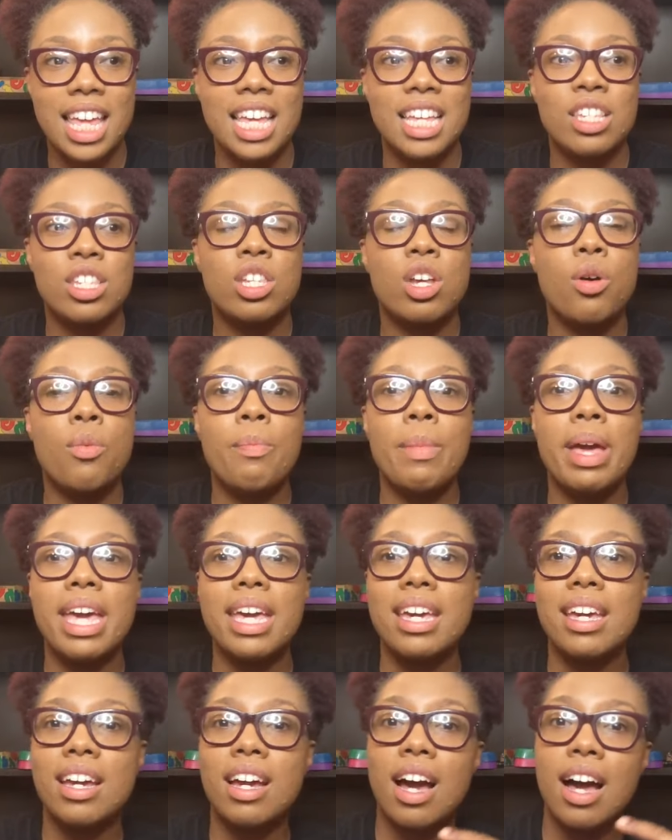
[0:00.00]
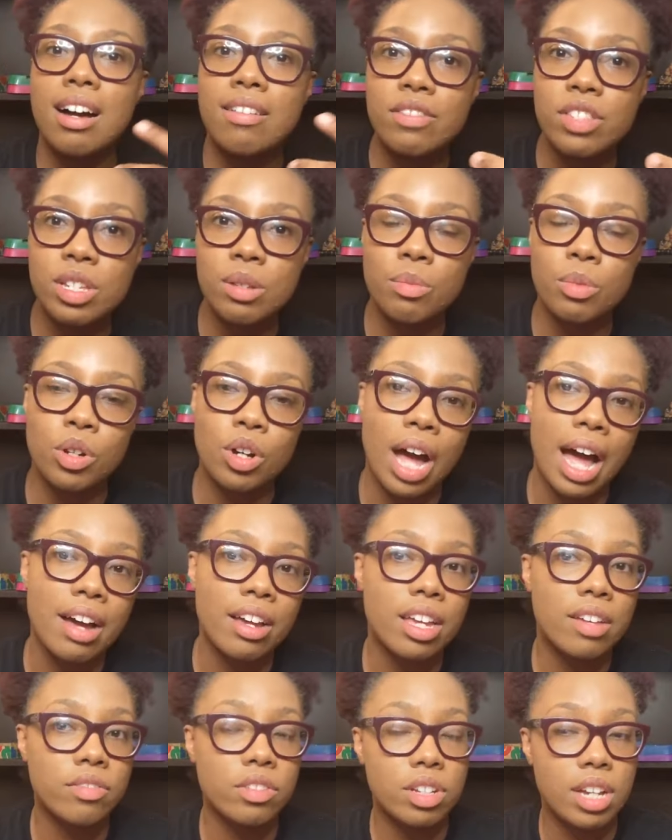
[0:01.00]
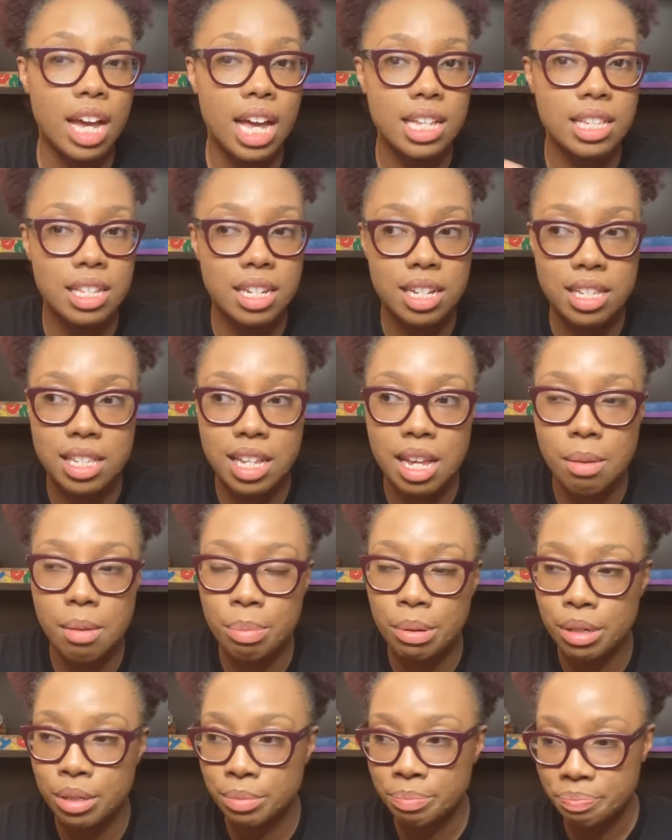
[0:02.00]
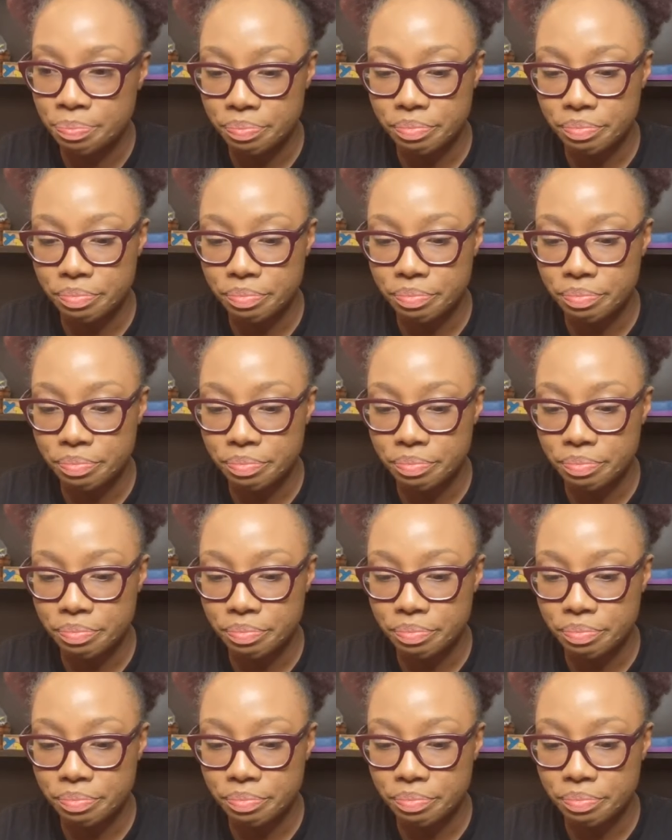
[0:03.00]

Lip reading: So make it comfortable. I'll give you guys an example.